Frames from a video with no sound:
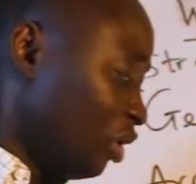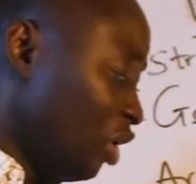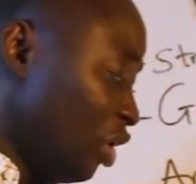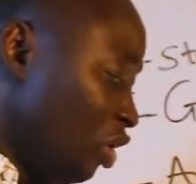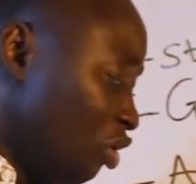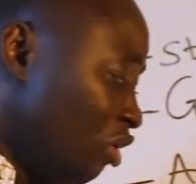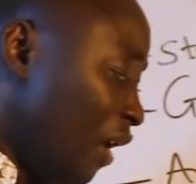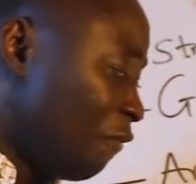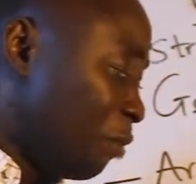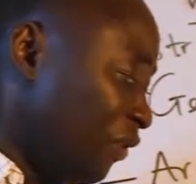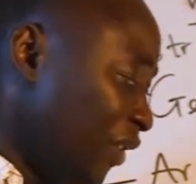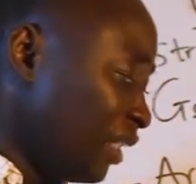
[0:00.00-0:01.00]
you have
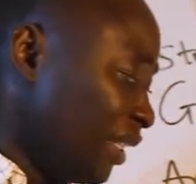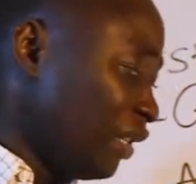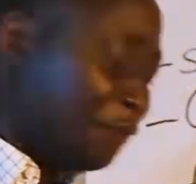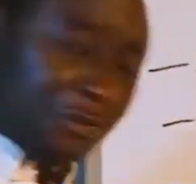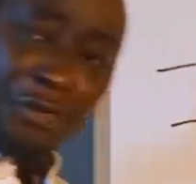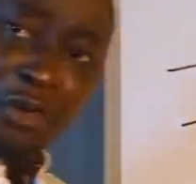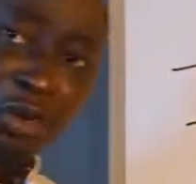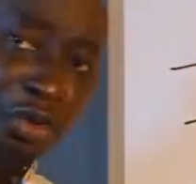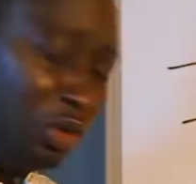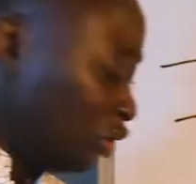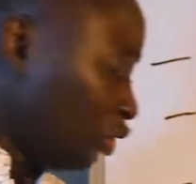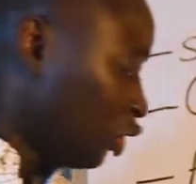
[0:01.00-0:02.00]
prevented
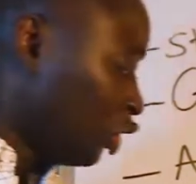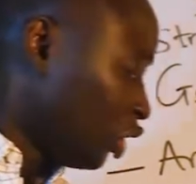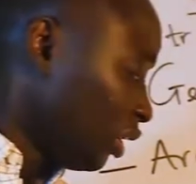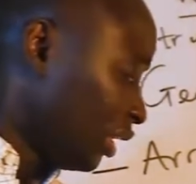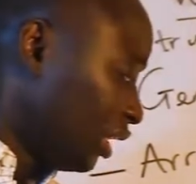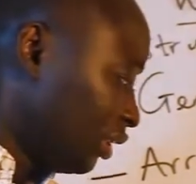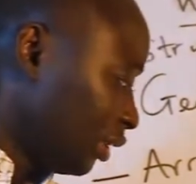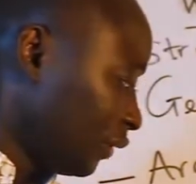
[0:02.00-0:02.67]
food shortage.